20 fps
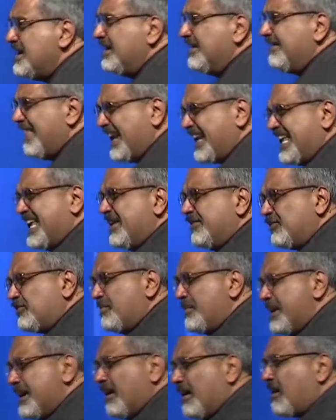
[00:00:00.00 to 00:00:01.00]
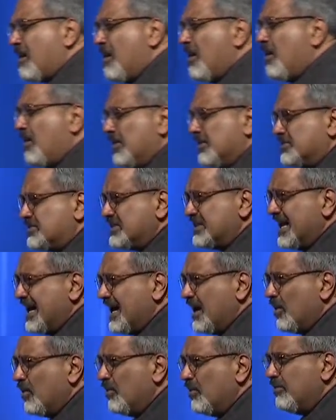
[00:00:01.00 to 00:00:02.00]
that gives me a cause
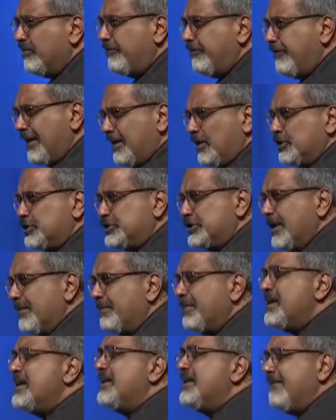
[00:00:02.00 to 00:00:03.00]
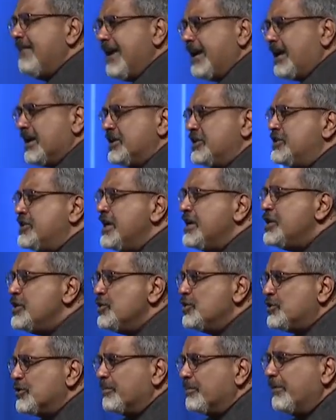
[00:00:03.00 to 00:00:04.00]
now, fellowship. They continue
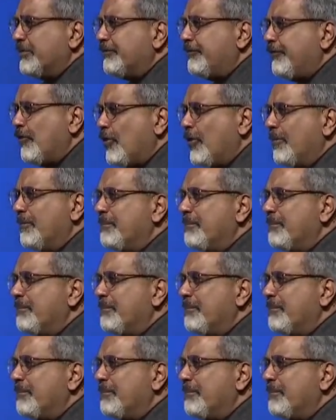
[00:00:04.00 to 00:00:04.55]
to perform